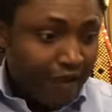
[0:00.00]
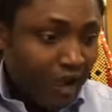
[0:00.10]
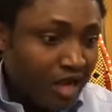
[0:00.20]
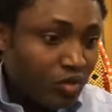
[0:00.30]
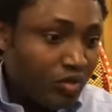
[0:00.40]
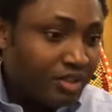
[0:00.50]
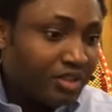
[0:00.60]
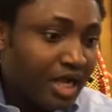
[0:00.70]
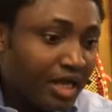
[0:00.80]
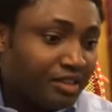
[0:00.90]
and we
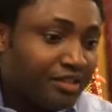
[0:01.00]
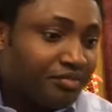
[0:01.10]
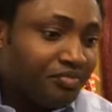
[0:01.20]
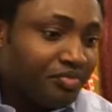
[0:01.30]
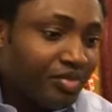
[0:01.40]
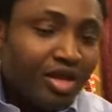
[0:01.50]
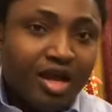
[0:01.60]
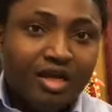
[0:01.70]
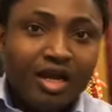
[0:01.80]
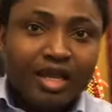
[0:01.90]
start.
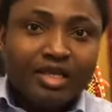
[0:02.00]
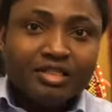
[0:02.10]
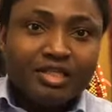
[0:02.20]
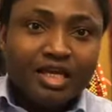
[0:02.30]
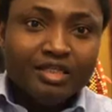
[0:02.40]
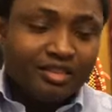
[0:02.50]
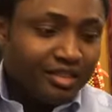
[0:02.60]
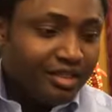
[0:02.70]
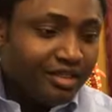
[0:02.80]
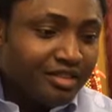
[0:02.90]
And like I said,
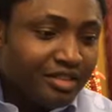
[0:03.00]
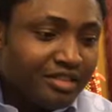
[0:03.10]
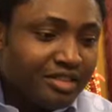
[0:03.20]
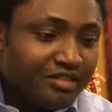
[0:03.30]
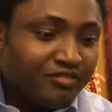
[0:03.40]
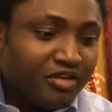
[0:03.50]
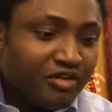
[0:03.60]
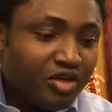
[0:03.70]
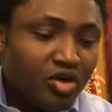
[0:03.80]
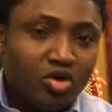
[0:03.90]
this is
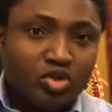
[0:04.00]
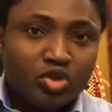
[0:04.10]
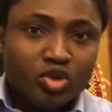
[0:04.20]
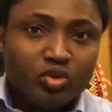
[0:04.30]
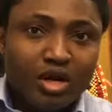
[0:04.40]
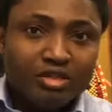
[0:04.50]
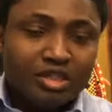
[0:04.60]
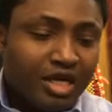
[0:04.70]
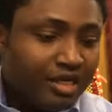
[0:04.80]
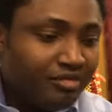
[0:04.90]
very unusual
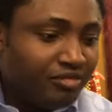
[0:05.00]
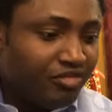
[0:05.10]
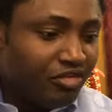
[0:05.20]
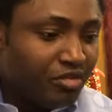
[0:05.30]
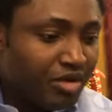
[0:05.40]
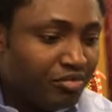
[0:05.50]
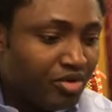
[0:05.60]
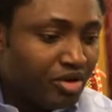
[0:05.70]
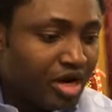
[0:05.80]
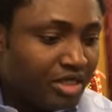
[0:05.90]
time for my
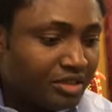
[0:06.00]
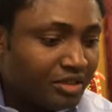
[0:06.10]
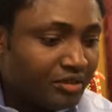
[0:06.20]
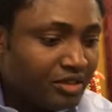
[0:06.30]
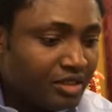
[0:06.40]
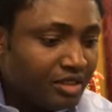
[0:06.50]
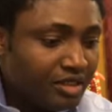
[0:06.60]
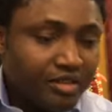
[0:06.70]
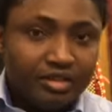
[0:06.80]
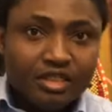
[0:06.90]
broadcast
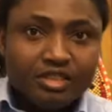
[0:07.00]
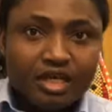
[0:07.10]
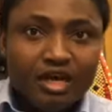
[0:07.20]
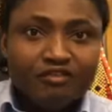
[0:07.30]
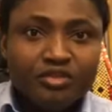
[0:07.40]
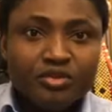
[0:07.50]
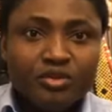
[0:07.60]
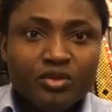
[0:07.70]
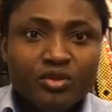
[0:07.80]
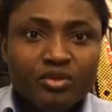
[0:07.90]
this
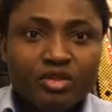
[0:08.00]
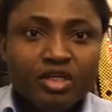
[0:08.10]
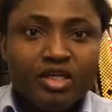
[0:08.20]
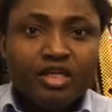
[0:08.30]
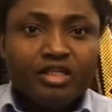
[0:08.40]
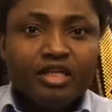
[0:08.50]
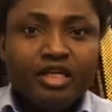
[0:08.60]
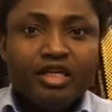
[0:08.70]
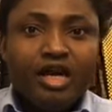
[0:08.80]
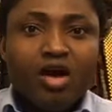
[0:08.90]
afternoon.
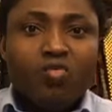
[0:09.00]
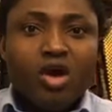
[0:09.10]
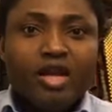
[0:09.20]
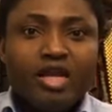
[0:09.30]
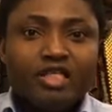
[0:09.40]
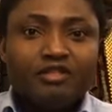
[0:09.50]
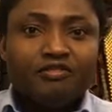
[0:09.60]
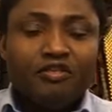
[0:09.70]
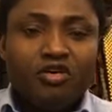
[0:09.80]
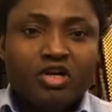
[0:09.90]
The awareness
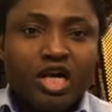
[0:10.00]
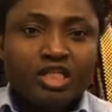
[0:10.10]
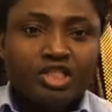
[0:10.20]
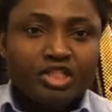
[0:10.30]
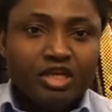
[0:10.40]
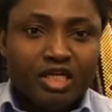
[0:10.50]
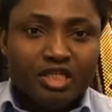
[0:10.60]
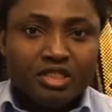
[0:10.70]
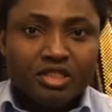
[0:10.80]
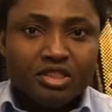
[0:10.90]
on Nigeria
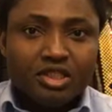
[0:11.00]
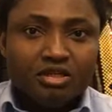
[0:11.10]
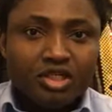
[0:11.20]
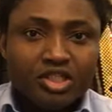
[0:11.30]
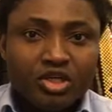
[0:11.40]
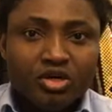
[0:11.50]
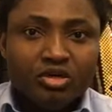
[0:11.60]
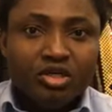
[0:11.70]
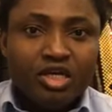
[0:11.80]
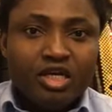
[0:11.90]

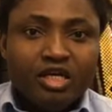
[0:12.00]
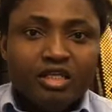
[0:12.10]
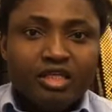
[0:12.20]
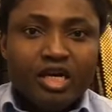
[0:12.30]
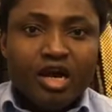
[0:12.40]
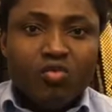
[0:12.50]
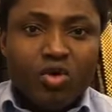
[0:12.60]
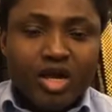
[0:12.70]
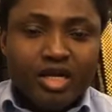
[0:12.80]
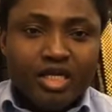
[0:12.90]
disintegration, the
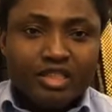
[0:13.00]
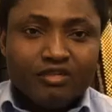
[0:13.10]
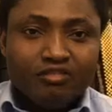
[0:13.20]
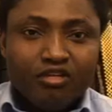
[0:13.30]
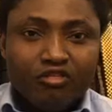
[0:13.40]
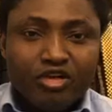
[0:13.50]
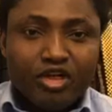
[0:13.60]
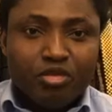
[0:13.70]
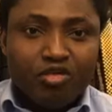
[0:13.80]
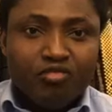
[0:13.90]
awareness for
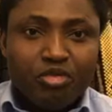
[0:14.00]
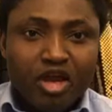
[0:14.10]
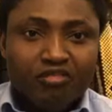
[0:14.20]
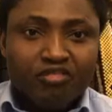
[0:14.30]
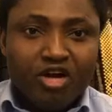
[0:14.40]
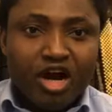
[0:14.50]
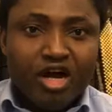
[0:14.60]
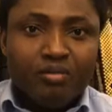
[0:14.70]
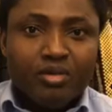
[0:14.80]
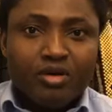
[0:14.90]
freedom of
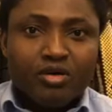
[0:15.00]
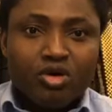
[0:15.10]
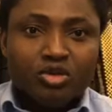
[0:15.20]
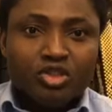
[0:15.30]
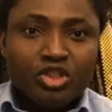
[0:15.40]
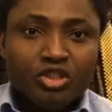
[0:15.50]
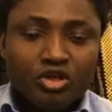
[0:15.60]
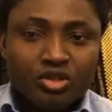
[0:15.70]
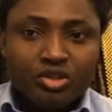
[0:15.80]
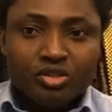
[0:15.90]
Biafra
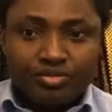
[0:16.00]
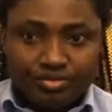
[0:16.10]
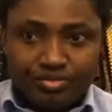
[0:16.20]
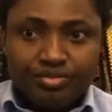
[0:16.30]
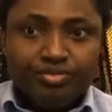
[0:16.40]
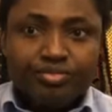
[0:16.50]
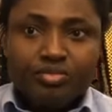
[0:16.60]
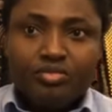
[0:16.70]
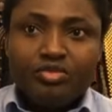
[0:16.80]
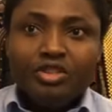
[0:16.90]
continues.
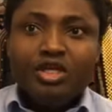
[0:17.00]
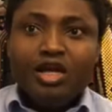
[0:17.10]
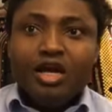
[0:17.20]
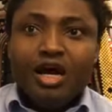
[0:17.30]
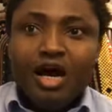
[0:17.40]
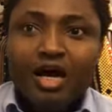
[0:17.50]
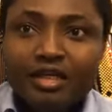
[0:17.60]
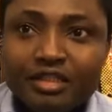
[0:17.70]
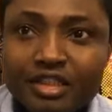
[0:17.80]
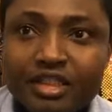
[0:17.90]

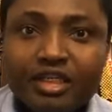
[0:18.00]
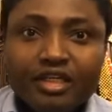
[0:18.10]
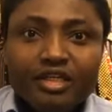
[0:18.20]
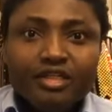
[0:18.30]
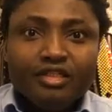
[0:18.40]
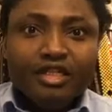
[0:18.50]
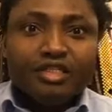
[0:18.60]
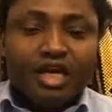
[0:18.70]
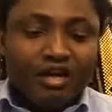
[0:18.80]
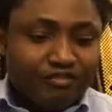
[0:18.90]
And
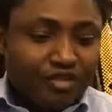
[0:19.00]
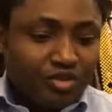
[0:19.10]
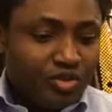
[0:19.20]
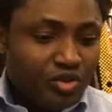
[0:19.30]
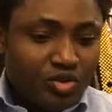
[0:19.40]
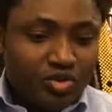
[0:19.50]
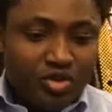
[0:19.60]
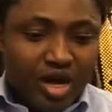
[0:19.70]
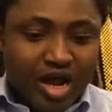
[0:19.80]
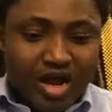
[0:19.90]
this
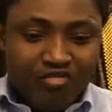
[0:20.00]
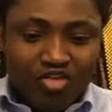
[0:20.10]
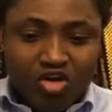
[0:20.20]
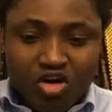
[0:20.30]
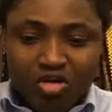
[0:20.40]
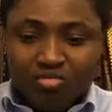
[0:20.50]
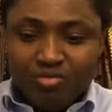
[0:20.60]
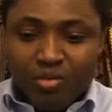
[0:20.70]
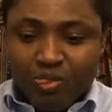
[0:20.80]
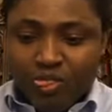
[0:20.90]
afternoon, I have
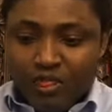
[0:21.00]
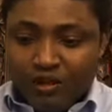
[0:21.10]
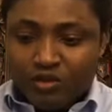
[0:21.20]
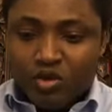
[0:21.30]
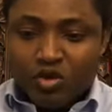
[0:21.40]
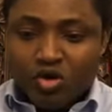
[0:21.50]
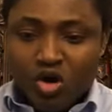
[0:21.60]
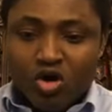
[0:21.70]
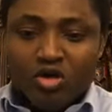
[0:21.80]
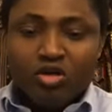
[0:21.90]
come to
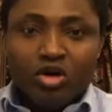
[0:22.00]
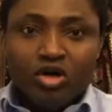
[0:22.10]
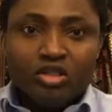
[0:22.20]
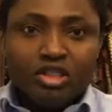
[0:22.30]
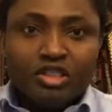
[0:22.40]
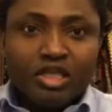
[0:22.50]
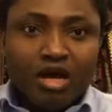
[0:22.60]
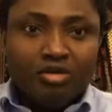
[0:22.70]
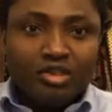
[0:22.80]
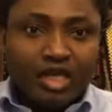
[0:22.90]
call on the
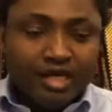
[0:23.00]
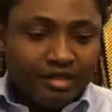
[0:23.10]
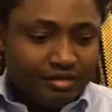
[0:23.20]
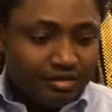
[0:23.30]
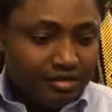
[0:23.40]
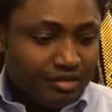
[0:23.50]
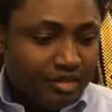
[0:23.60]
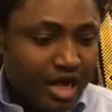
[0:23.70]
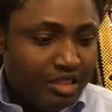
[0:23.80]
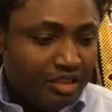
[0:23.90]
Southern
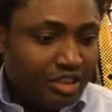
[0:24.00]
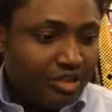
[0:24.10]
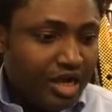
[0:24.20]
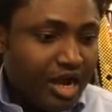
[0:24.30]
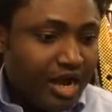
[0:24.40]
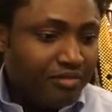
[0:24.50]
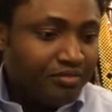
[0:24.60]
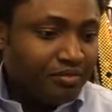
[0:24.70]
Nigeria